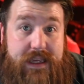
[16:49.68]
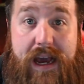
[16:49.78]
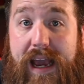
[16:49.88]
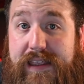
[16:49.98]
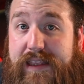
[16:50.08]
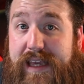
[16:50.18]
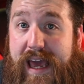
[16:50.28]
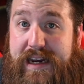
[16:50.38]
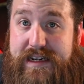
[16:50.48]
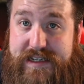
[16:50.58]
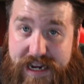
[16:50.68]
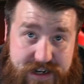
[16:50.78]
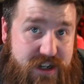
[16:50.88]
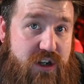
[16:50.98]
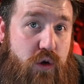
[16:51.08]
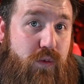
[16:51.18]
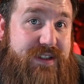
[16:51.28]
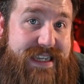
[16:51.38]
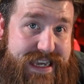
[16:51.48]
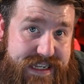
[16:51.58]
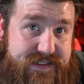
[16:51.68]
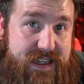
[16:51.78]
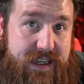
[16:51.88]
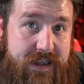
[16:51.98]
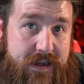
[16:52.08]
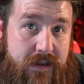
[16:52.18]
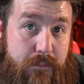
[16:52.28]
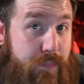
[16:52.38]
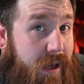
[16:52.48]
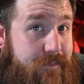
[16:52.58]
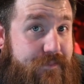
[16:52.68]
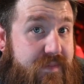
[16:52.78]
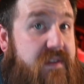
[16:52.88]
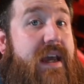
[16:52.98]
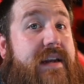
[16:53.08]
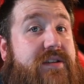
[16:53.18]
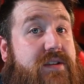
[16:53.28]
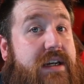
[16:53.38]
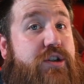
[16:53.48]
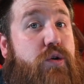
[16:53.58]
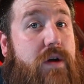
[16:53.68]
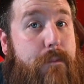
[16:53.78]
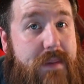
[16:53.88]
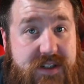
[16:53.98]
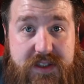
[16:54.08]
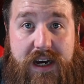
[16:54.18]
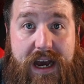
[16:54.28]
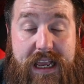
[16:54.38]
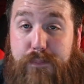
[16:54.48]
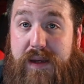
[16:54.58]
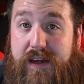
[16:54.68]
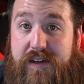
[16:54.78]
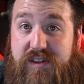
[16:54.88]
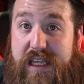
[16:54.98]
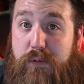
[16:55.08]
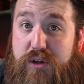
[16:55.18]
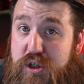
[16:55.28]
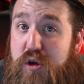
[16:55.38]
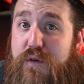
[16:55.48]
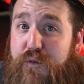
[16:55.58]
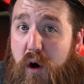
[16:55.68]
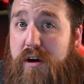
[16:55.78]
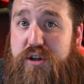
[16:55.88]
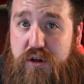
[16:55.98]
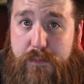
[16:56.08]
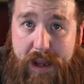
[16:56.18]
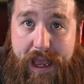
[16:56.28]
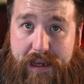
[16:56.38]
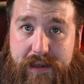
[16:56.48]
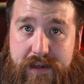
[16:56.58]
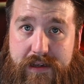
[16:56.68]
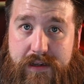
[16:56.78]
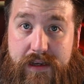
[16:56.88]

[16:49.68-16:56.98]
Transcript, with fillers: The hike that they had intended to do was easy, but they decided to commit to the hike because they were too far to turn back.